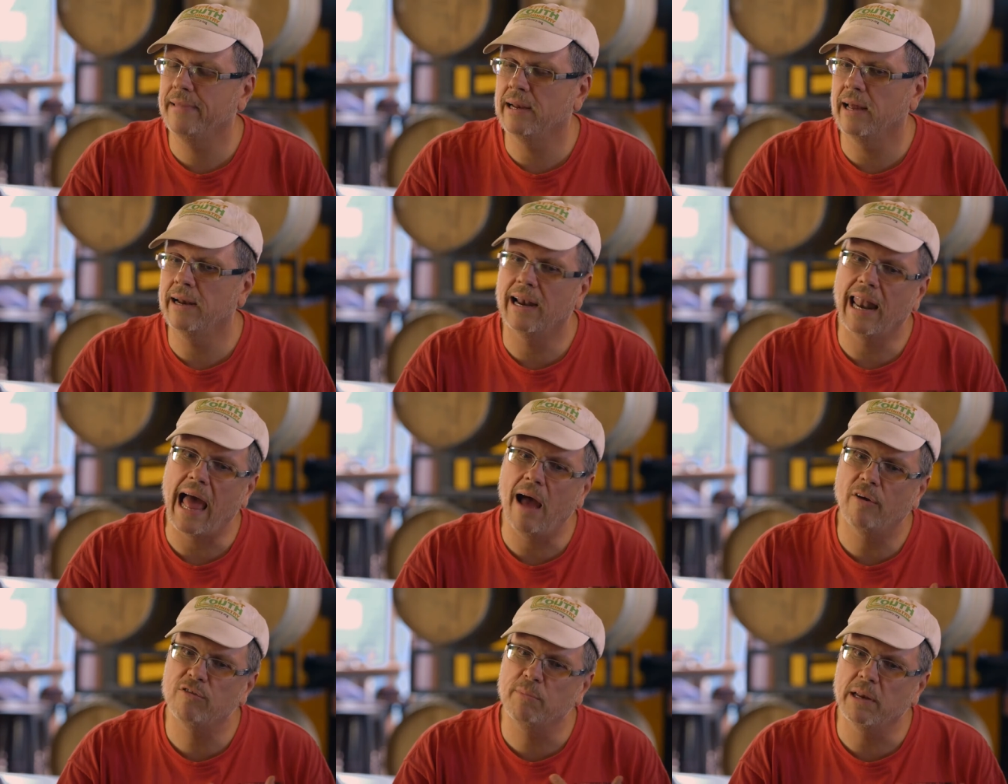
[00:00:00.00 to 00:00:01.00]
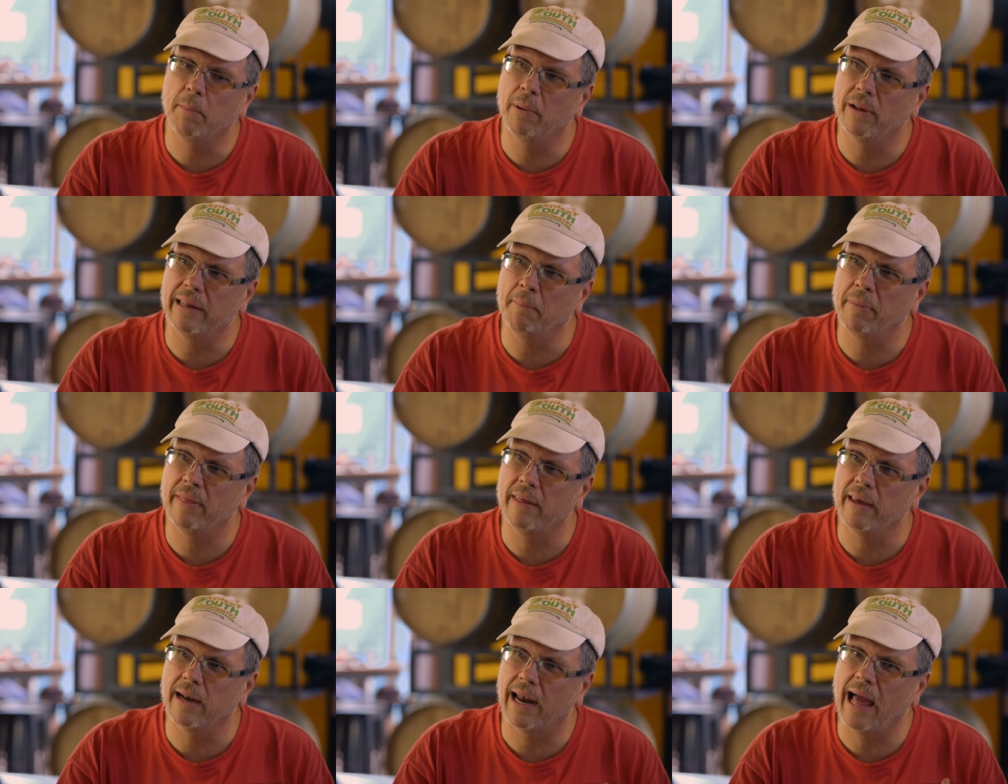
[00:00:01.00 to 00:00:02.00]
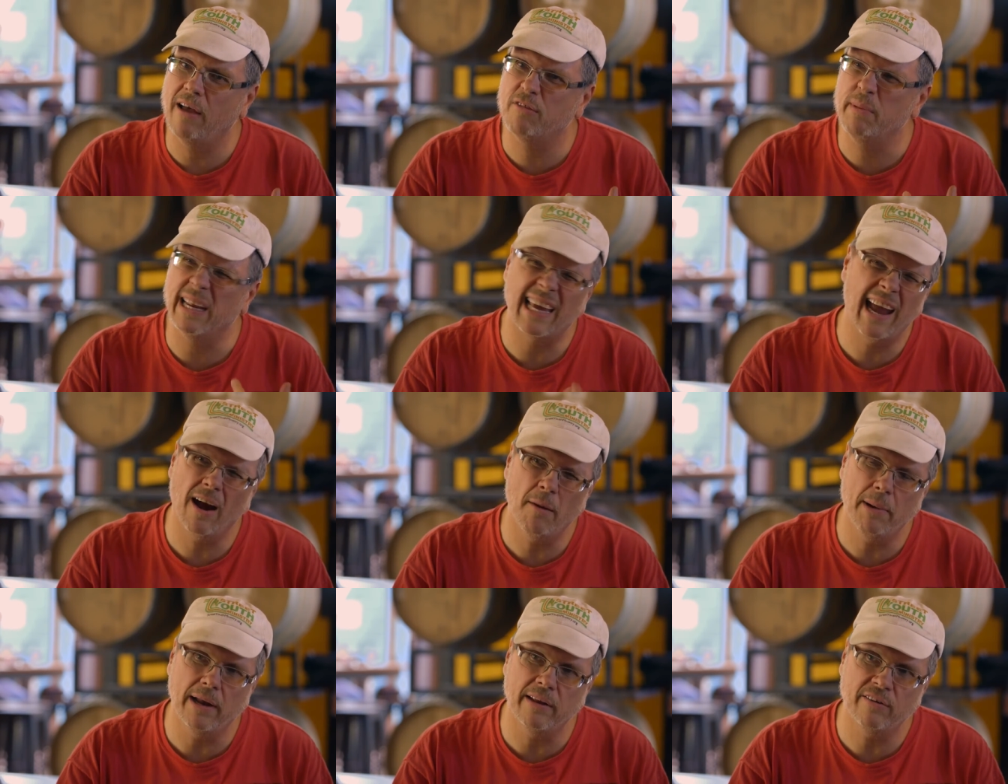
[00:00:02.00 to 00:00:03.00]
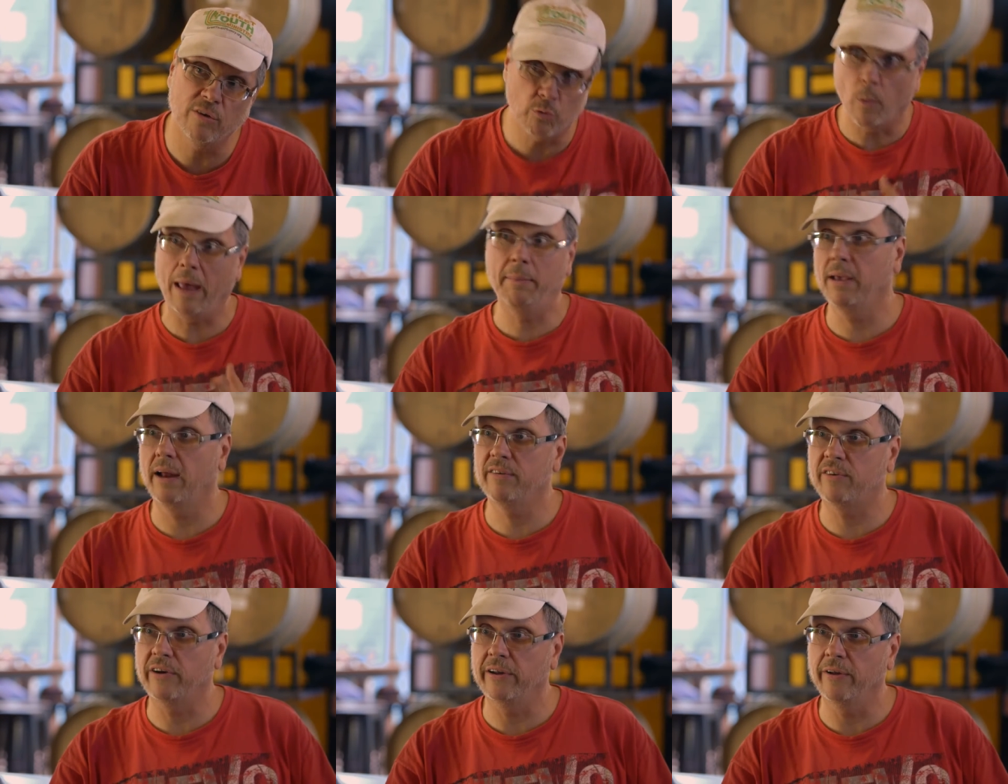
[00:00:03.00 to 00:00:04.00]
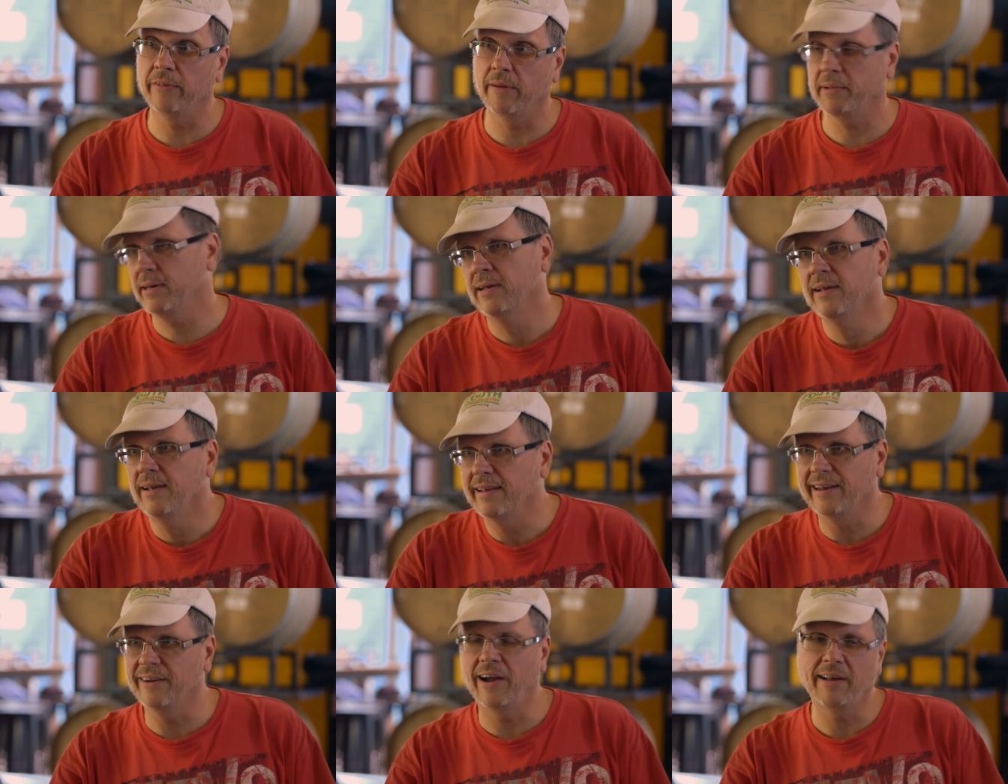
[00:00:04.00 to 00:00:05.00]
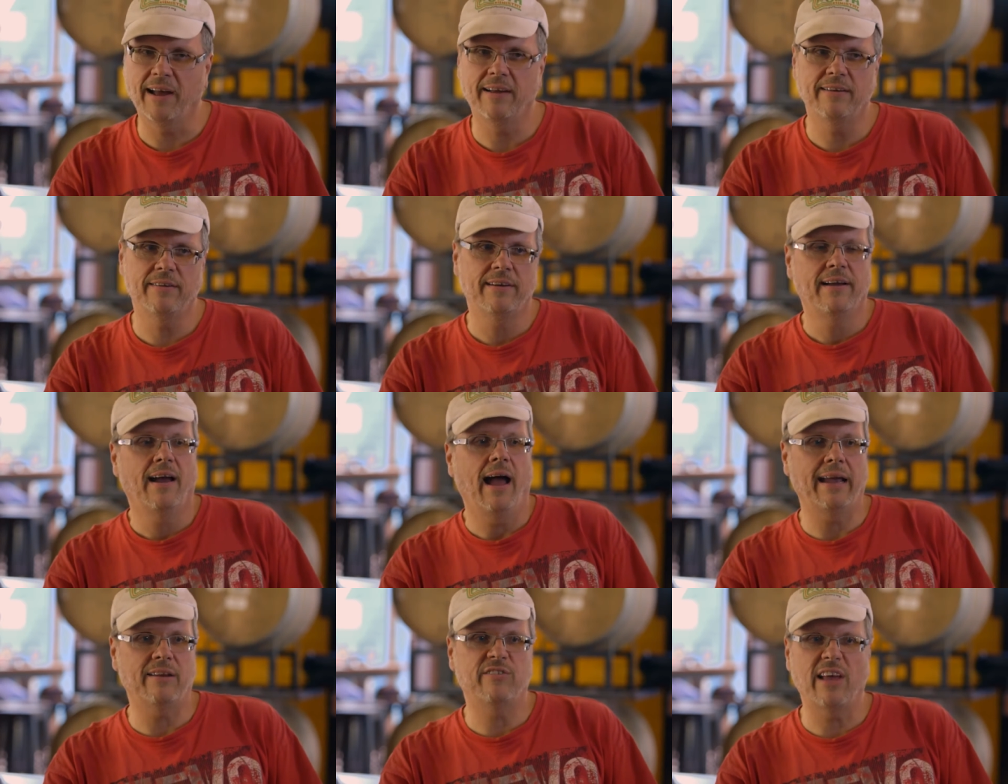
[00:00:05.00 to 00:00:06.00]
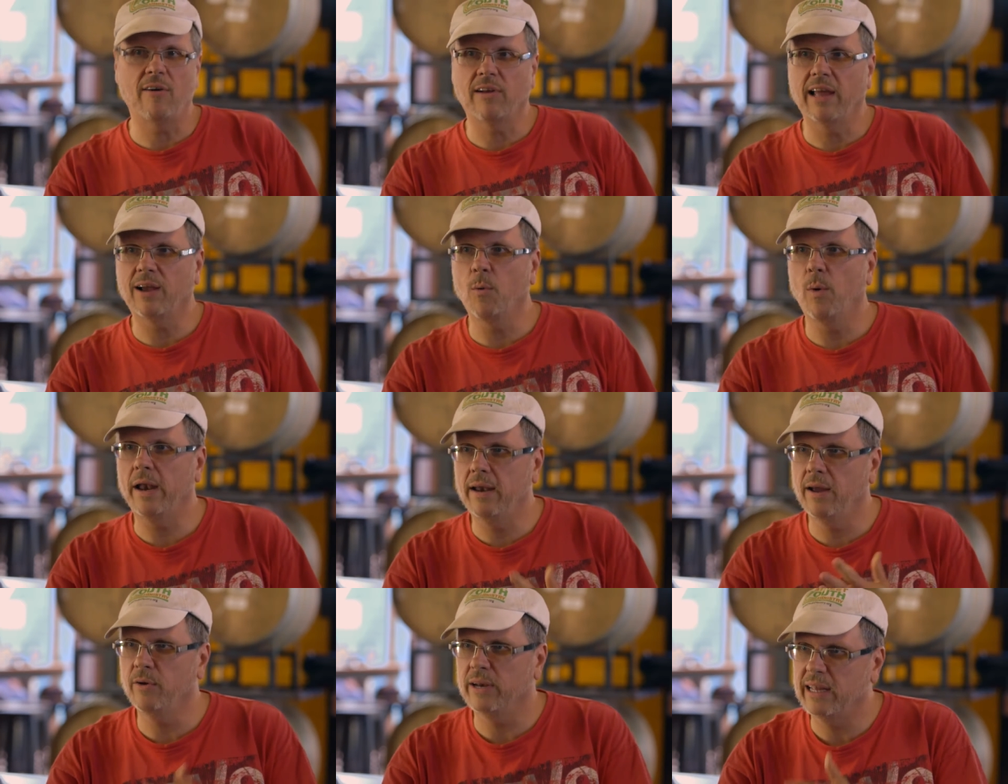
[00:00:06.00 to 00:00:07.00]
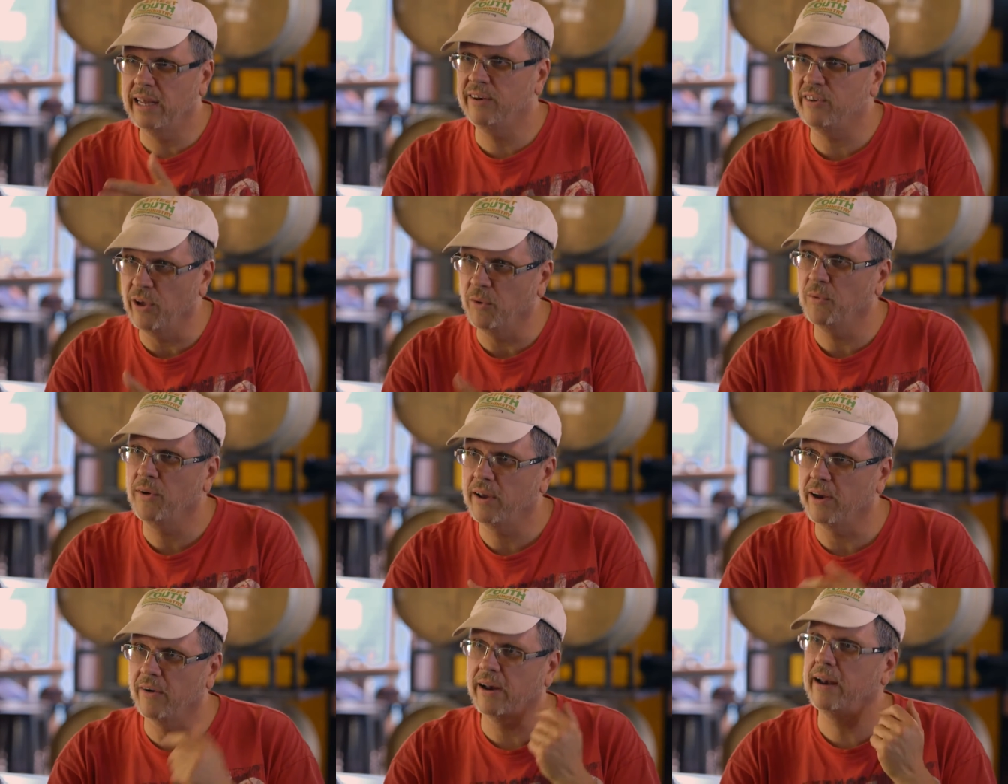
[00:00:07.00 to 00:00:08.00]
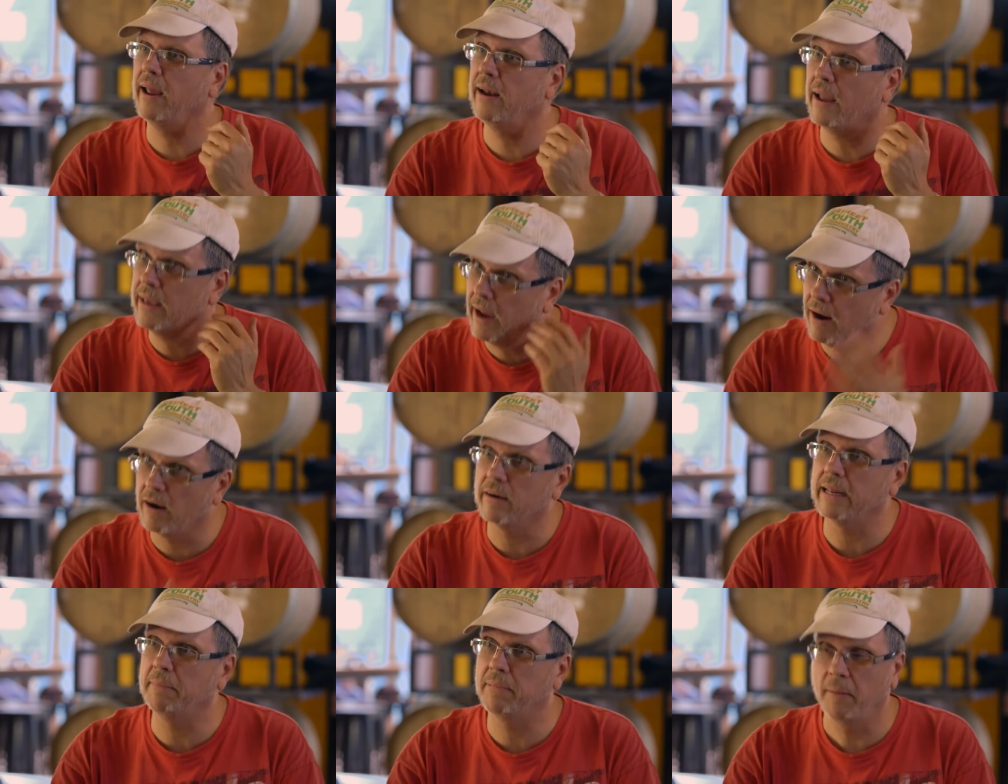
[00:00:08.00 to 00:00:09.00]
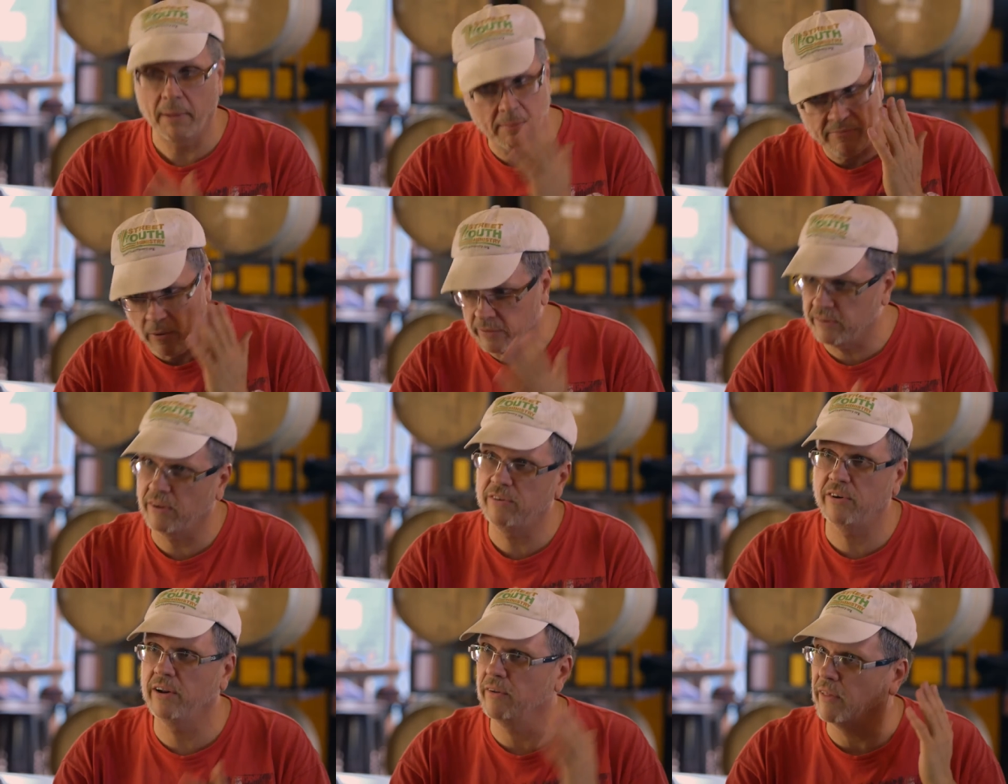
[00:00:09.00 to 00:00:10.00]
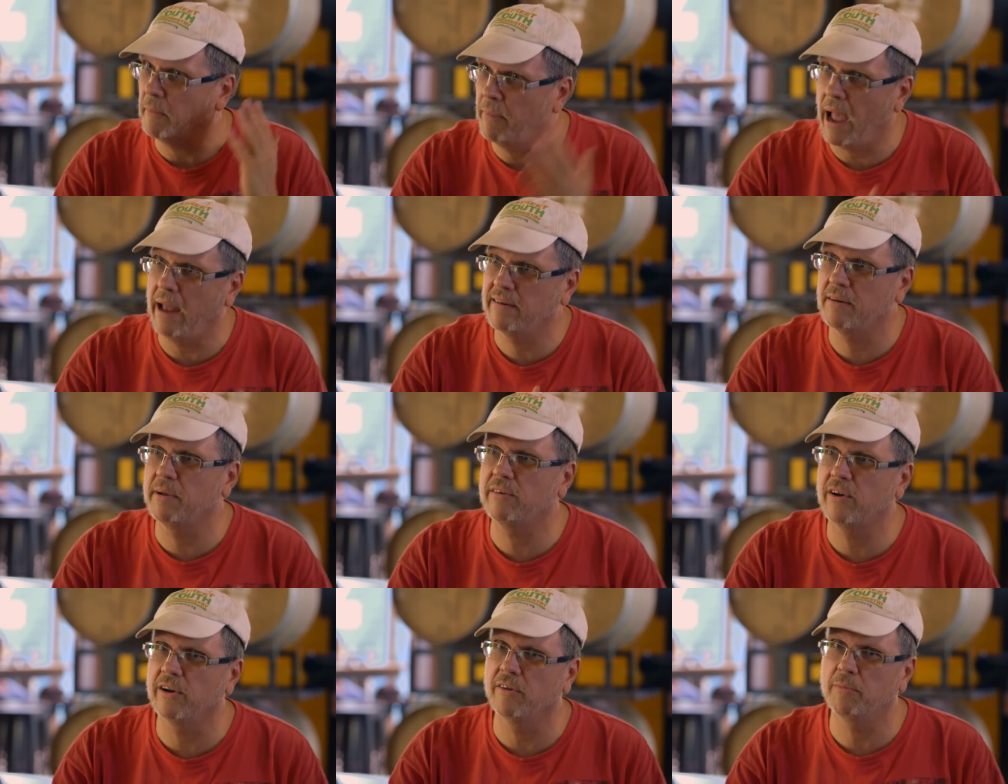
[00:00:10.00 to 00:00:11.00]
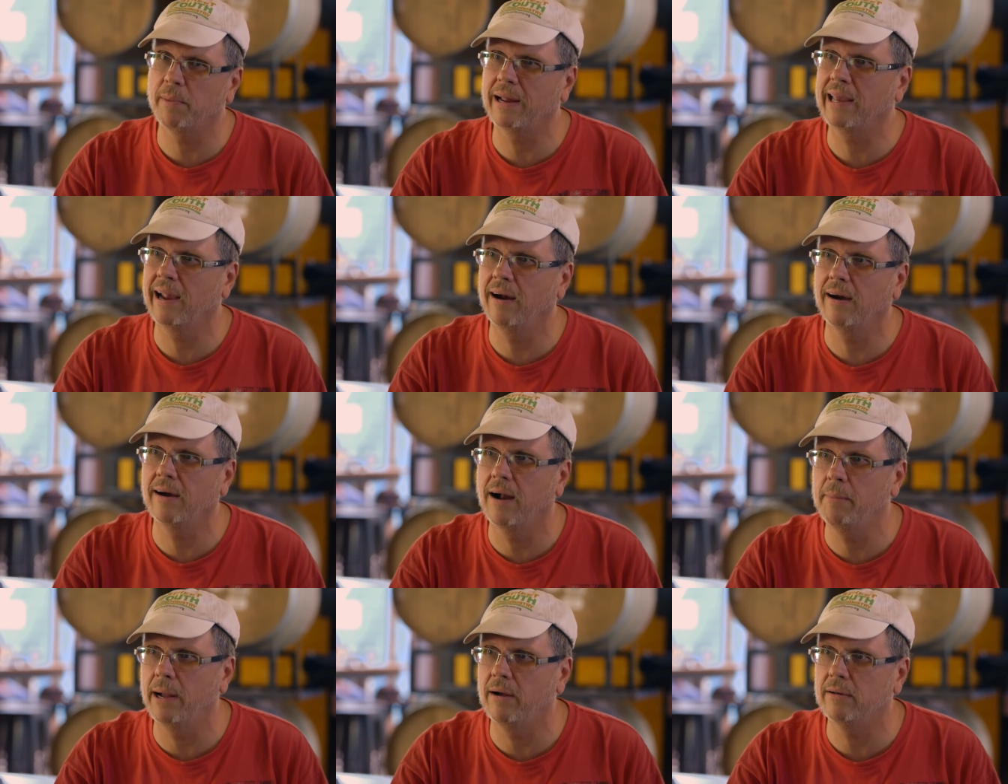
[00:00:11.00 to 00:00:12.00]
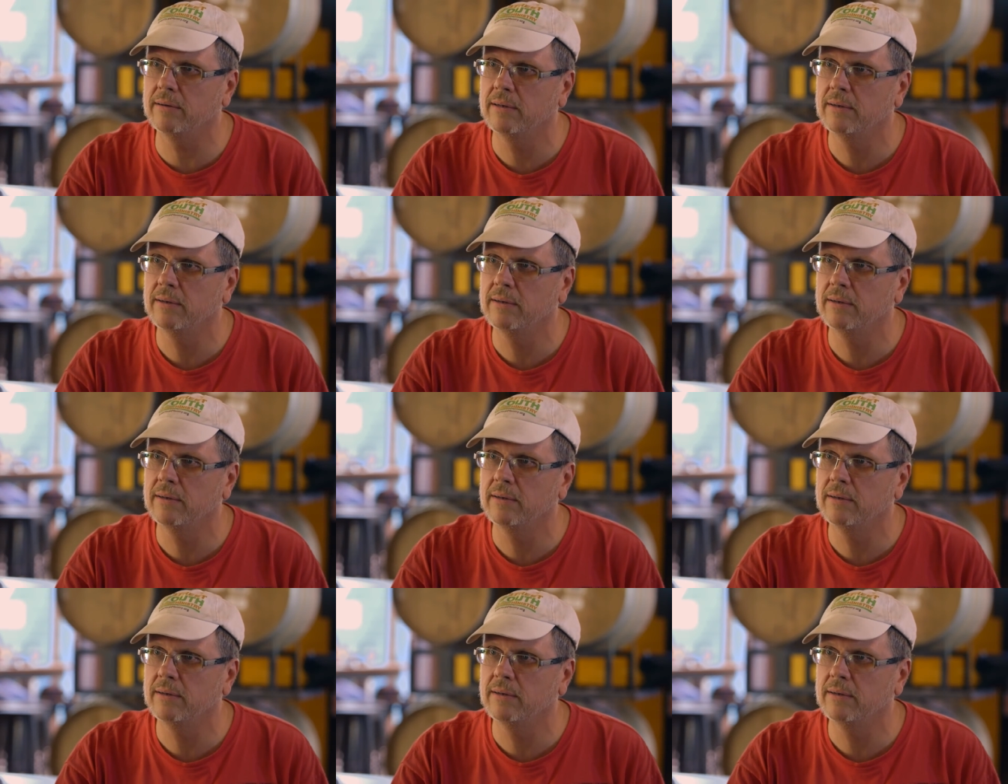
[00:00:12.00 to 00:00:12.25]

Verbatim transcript: it, it allows me to build empathy. It allows me to care about issues way beyond street youth. I mean, you know, I, I I can sound like a one-note issue, you know, and, and I care deep. I mean, I'm focused on street youth. I'm passionate about street youth, but I care about